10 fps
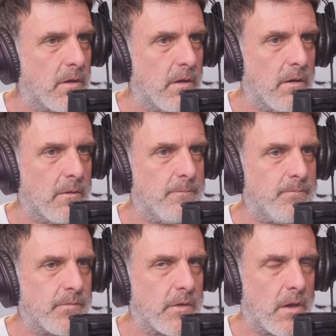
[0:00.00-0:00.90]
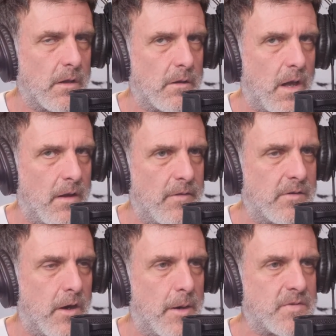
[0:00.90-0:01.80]
A lot of
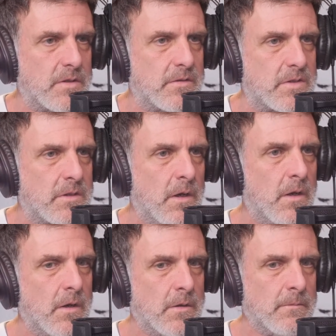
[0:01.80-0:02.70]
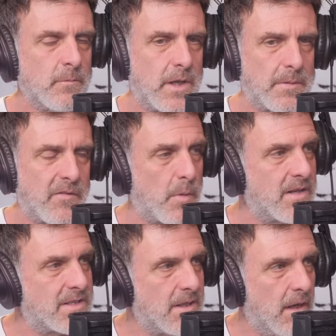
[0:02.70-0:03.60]
adoptions, kept everybody
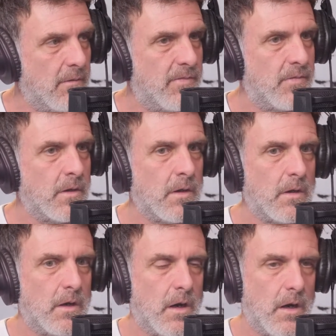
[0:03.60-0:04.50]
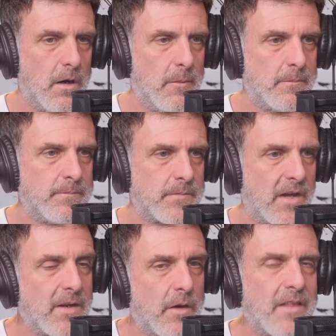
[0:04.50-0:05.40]
safe.
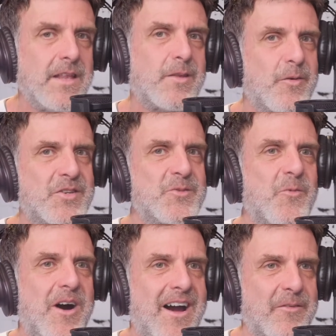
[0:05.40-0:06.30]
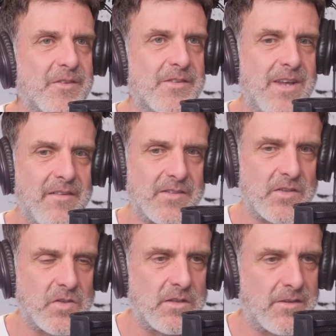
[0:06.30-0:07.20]
I think the reason why I was having
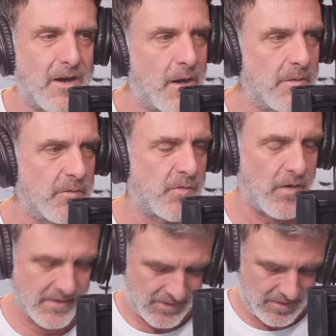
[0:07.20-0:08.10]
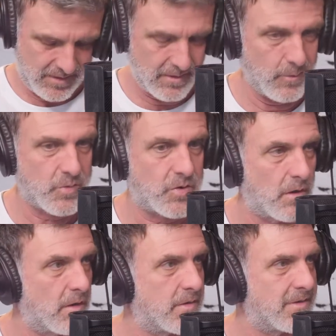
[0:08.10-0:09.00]
such a good time, it was fun to see the new
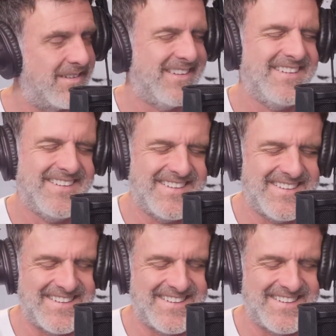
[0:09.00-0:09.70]
shirts. Yeah.